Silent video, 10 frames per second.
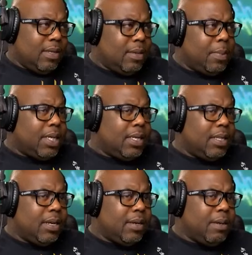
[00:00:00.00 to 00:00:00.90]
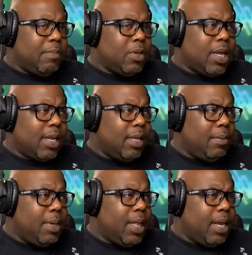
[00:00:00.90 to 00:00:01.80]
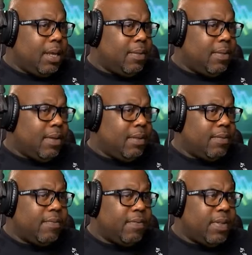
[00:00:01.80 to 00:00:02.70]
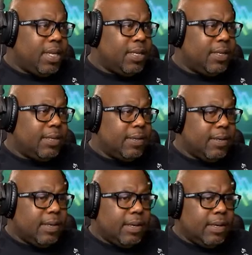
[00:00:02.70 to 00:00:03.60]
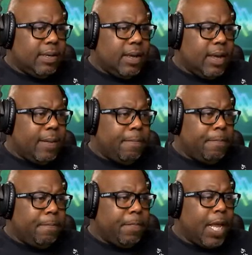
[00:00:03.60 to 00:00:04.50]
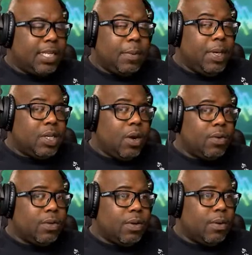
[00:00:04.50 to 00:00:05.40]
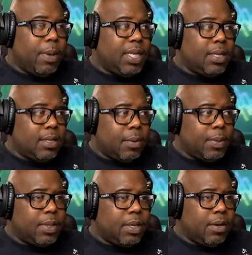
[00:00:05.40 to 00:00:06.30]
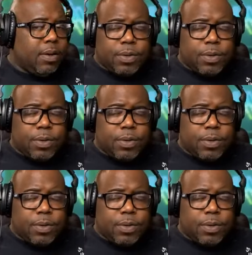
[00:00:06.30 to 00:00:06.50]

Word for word: I'm guessing they're, they're most likely emulating the, the fifties. Um, guys, some of these cars are, are amazing that we're seeing here on the